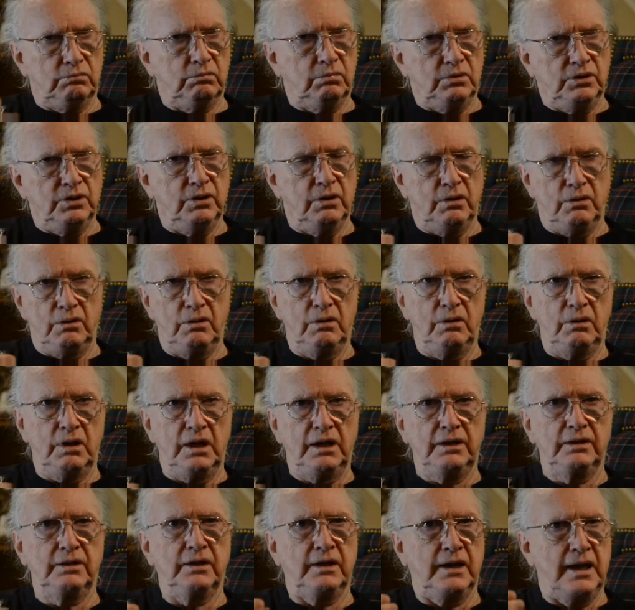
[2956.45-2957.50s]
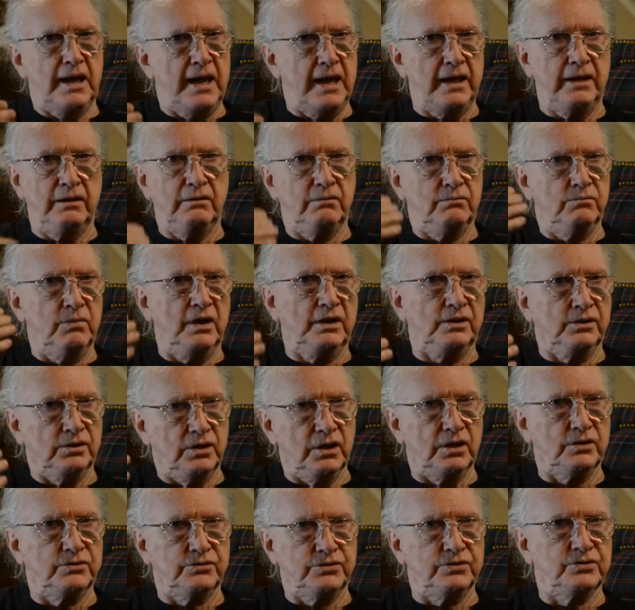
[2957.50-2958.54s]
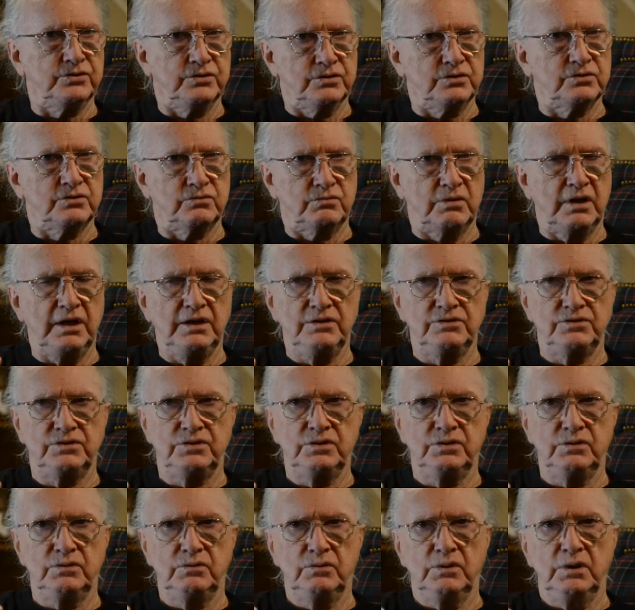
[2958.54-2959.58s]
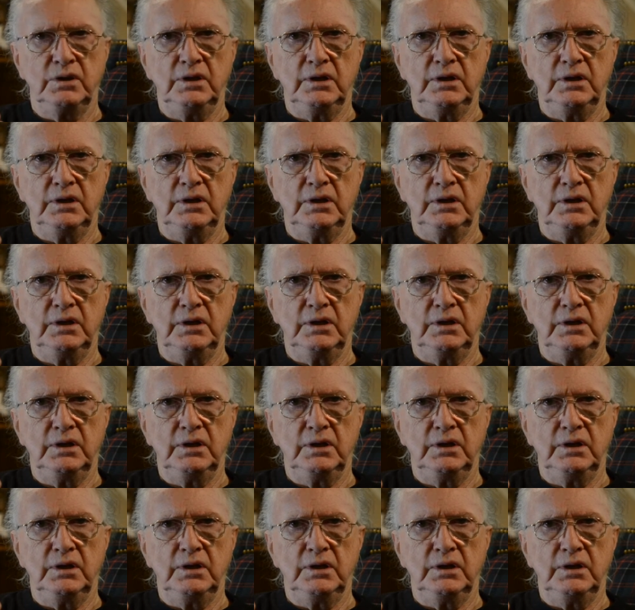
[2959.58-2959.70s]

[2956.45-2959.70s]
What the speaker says: I could have had my consciousness raised too.